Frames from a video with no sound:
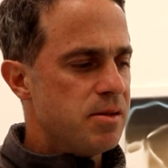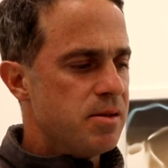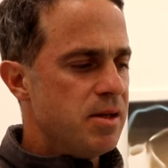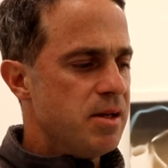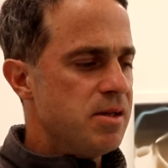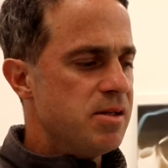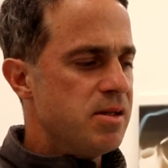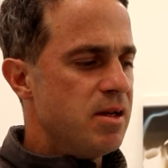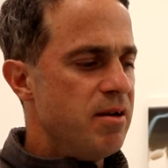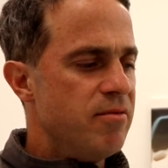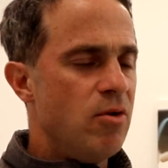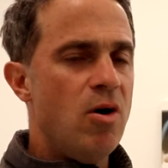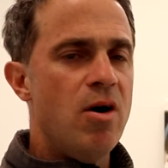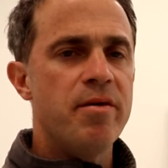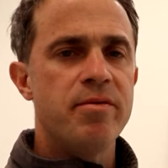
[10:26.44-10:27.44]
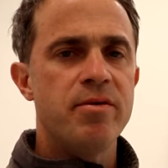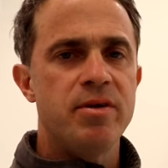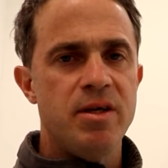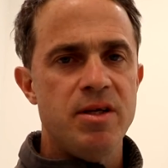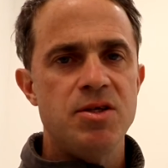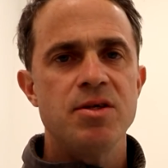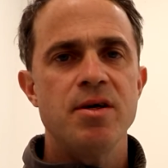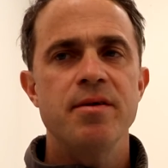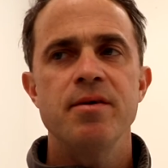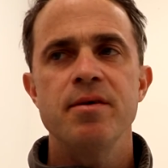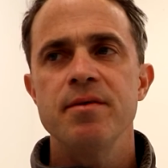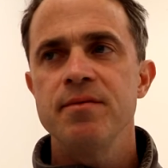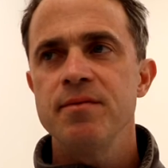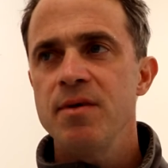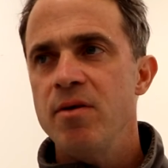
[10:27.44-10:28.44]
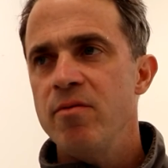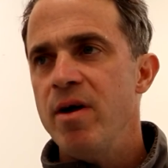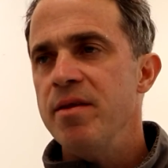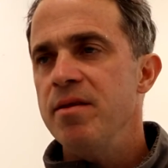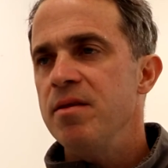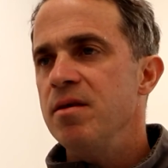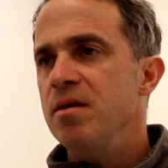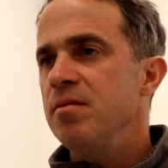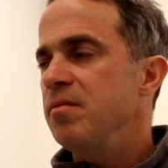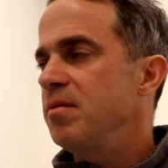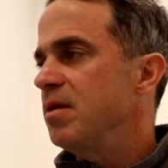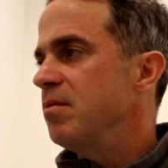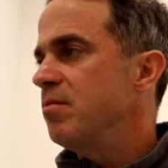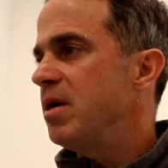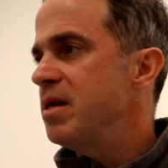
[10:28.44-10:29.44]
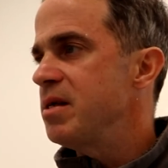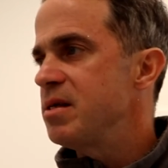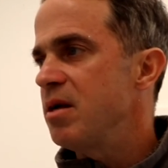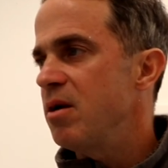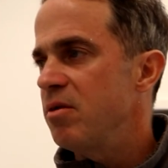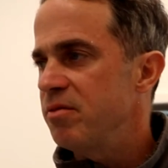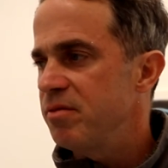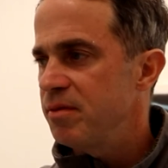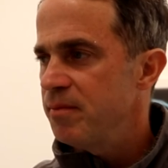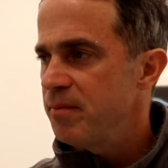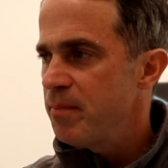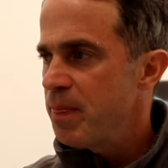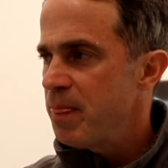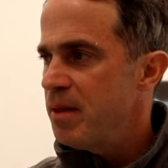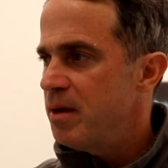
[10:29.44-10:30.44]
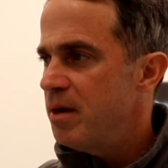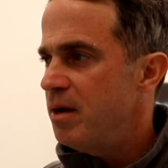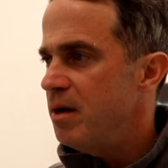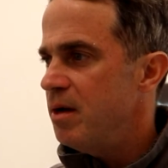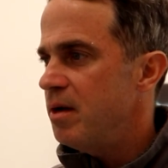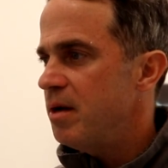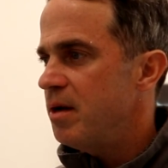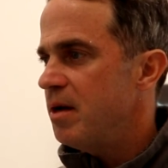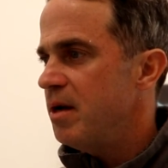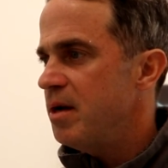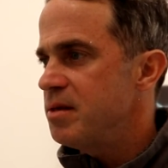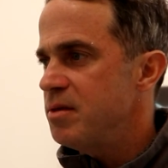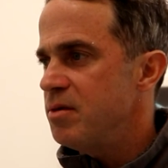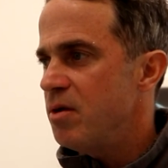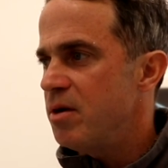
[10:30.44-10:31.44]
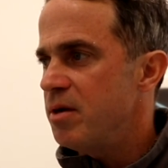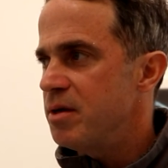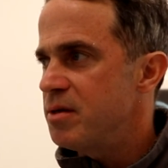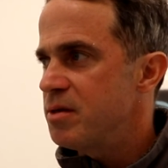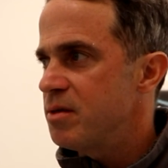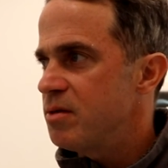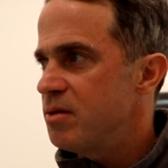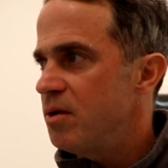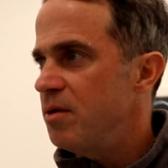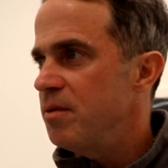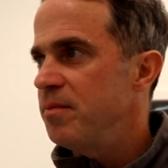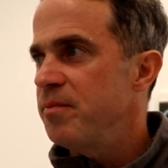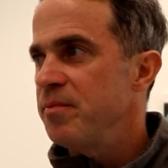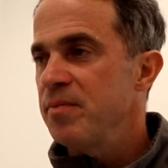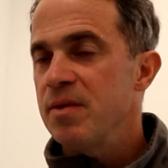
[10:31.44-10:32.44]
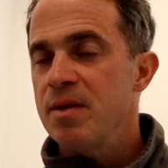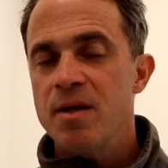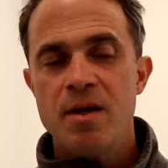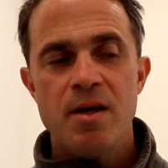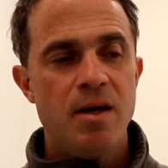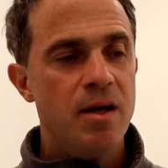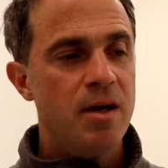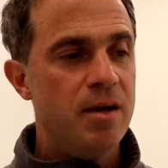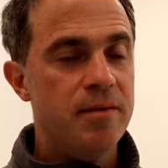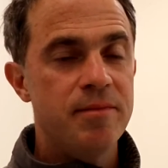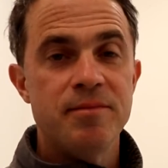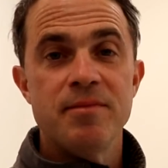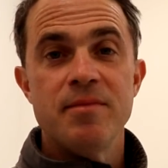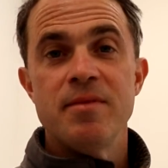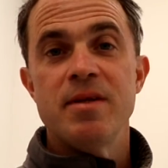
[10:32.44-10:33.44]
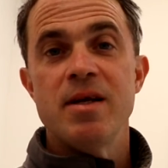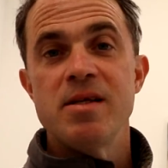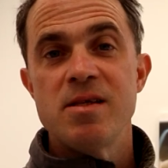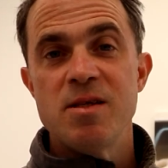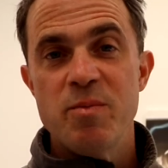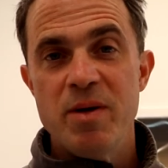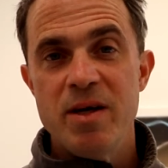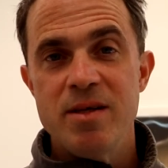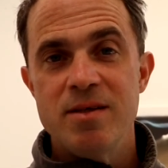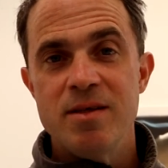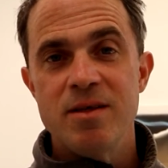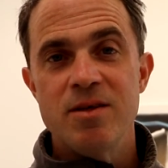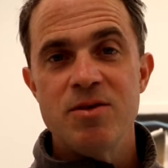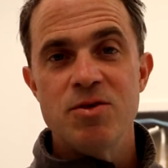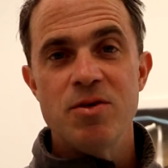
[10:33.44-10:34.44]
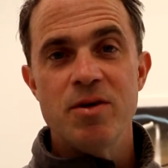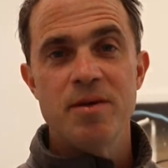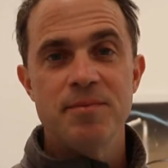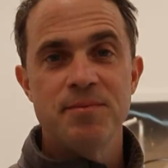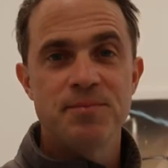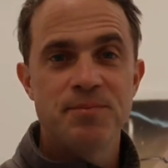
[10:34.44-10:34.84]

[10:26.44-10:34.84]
things that have authored each other rather than myself as the artist. So that's the painting. Enjoy.